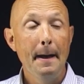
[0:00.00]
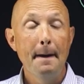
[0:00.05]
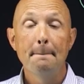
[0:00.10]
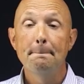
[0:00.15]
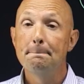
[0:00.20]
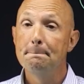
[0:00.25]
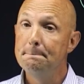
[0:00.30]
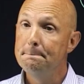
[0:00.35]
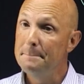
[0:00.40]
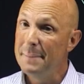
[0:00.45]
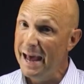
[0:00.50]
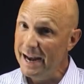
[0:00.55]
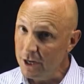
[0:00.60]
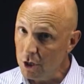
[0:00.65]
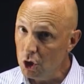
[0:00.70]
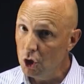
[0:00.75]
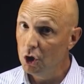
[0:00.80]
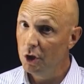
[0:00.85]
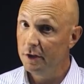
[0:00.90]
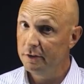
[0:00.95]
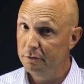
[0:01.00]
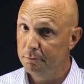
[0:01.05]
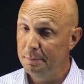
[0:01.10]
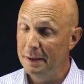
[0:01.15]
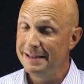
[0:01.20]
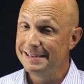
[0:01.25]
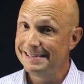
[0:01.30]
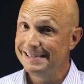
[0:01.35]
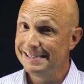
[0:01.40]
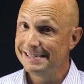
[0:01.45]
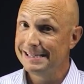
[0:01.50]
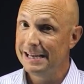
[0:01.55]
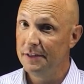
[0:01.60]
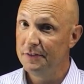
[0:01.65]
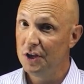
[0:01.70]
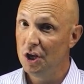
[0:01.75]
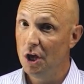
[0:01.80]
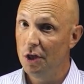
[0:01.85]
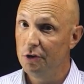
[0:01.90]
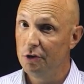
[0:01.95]
Medical expenses, on
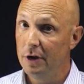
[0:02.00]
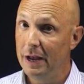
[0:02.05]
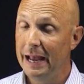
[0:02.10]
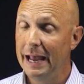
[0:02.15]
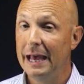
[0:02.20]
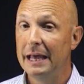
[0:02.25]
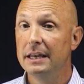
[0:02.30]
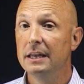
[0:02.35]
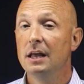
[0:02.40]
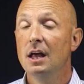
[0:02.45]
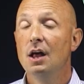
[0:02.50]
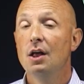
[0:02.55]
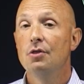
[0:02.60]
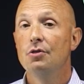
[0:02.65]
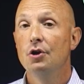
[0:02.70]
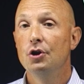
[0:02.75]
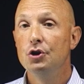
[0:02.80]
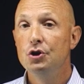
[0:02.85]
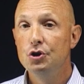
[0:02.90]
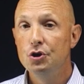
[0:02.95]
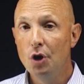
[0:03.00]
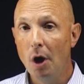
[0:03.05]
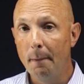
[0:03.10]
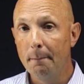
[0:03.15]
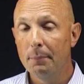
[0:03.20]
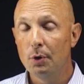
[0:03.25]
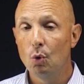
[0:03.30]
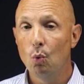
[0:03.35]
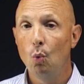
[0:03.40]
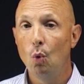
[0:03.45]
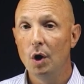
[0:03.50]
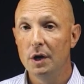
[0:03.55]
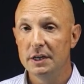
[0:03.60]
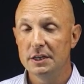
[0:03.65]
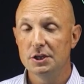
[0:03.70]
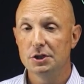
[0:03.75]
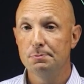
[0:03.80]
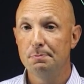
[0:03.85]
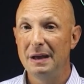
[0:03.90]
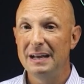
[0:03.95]
the other hand, the number one
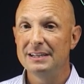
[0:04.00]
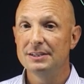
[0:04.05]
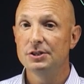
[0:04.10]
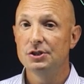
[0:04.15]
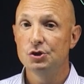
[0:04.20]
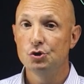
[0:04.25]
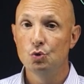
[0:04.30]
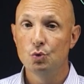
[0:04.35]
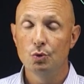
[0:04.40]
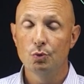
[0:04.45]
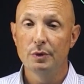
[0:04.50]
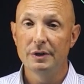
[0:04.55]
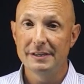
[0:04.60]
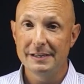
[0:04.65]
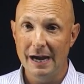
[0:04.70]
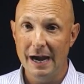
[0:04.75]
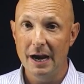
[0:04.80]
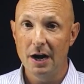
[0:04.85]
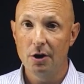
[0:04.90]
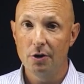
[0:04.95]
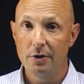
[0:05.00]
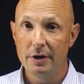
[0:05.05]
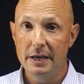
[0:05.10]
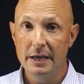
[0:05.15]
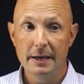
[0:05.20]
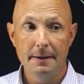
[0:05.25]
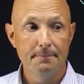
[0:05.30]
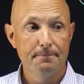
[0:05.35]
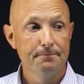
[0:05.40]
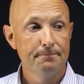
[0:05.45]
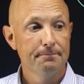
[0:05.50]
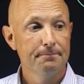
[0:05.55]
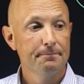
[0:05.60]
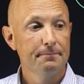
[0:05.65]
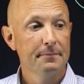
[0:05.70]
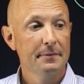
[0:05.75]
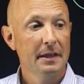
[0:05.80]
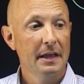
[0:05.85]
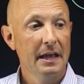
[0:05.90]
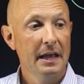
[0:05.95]
expense to a retiree,
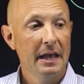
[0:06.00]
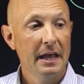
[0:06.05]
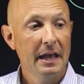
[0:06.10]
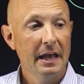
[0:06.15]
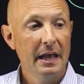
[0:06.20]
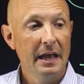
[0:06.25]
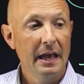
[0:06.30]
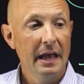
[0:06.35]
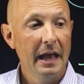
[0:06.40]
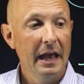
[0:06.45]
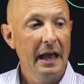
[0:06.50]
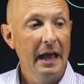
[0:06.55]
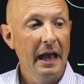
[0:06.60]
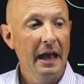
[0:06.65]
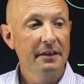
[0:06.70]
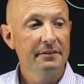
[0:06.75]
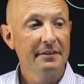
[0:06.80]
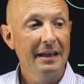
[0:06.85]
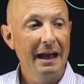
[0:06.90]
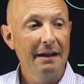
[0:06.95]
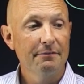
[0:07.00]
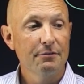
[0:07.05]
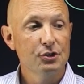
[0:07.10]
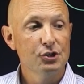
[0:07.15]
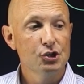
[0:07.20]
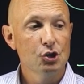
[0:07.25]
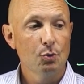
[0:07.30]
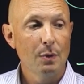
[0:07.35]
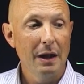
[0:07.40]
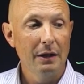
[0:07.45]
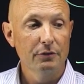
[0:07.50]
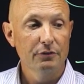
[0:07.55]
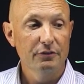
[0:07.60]
has averaged around